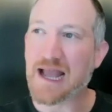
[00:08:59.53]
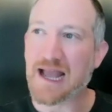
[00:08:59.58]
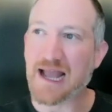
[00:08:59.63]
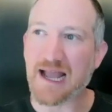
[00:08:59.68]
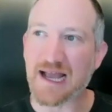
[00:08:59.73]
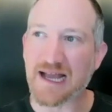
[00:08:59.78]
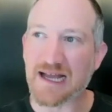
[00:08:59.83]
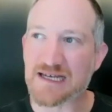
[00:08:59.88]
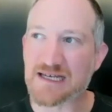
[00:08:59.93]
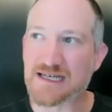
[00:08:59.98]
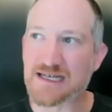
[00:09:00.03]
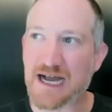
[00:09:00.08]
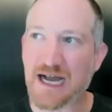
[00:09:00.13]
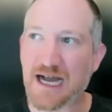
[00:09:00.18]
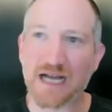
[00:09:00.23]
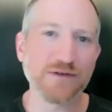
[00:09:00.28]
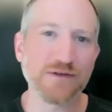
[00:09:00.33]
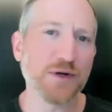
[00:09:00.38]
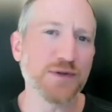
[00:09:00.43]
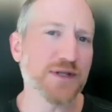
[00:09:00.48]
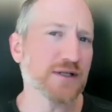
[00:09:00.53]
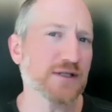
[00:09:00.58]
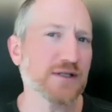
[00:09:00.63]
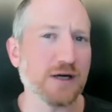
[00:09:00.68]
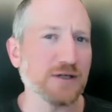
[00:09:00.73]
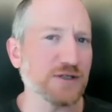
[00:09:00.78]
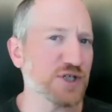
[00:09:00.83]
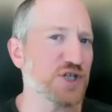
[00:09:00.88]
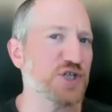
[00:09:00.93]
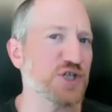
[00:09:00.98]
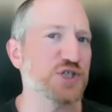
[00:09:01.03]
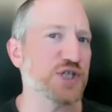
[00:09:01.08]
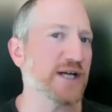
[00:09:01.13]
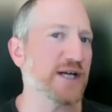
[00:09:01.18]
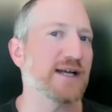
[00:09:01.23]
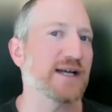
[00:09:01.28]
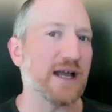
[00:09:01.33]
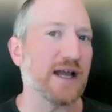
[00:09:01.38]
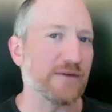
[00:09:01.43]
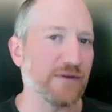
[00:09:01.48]
and I wrote the largest
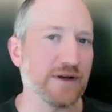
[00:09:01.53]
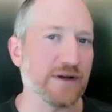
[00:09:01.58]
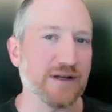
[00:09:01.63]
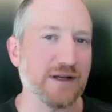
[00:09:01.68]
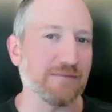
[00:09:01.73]
check I'd written